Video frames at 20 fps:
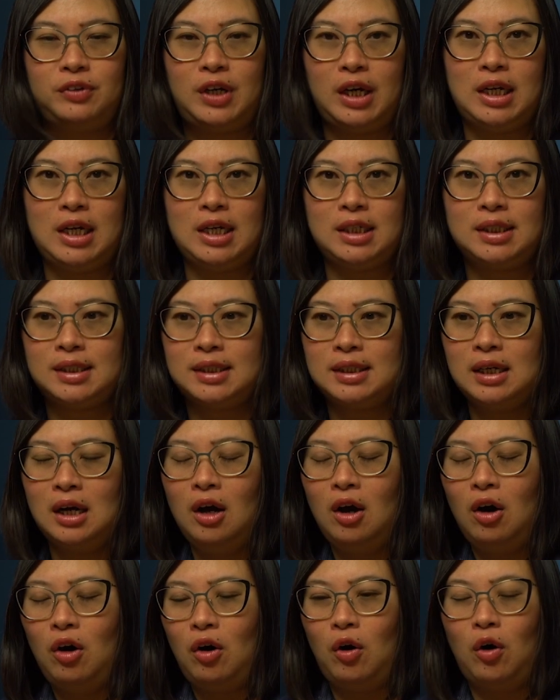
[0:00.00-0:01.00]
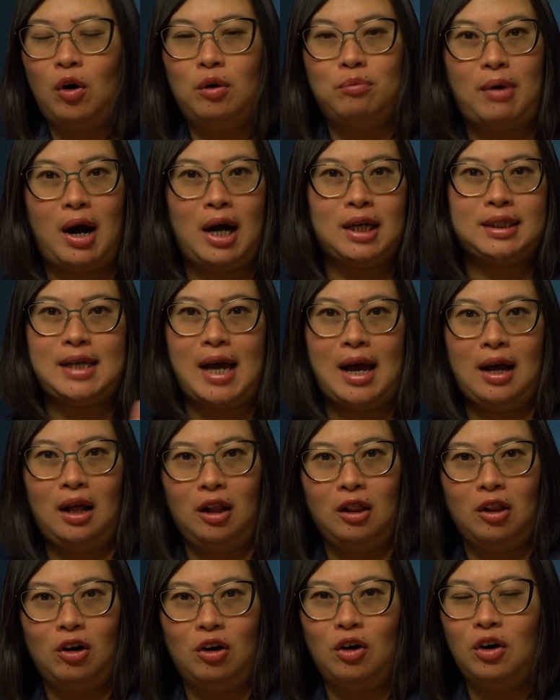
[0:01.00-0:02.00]
Guinness or
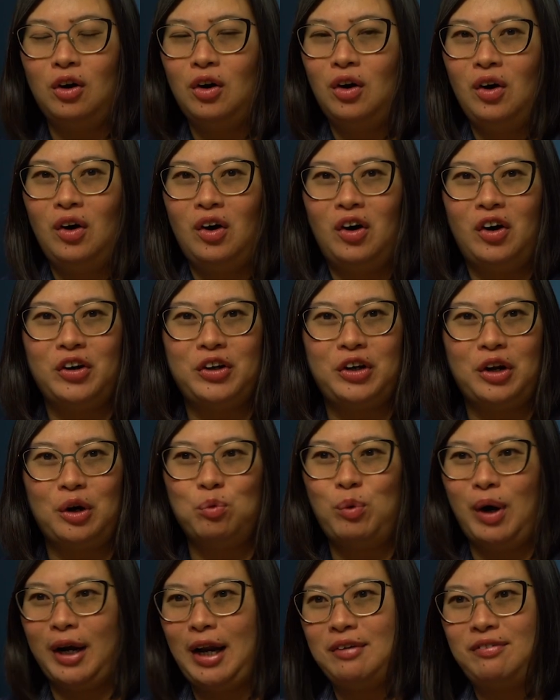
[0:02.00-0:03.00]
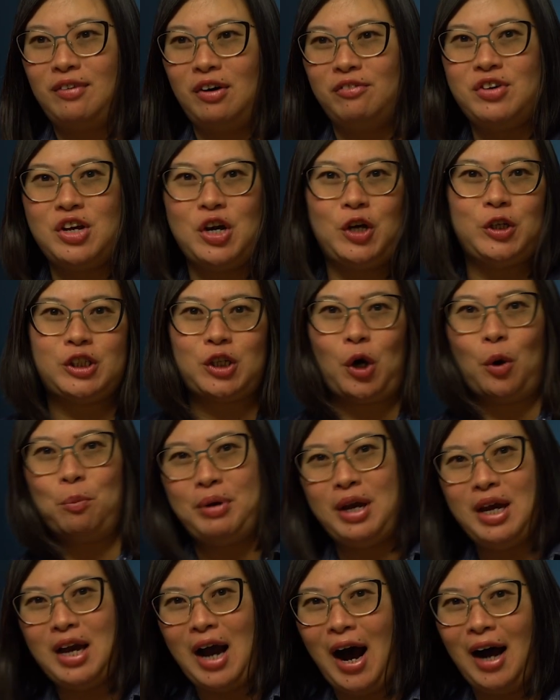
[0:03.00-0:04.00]
Martell or whatever
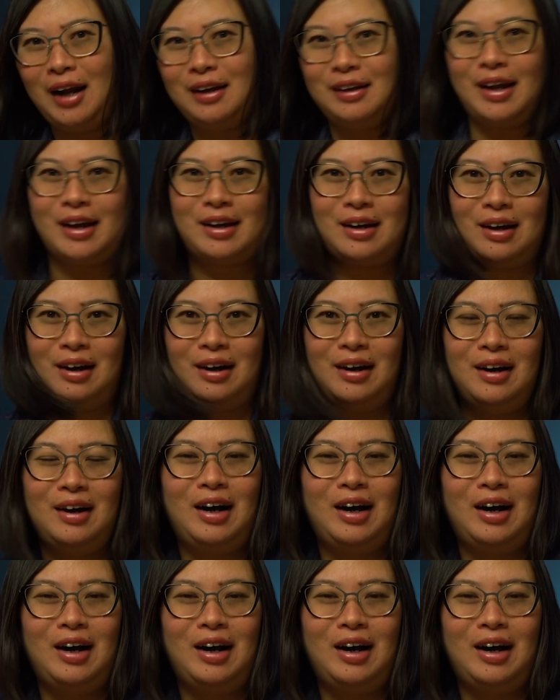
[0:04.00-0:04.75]
VSOP hard liquor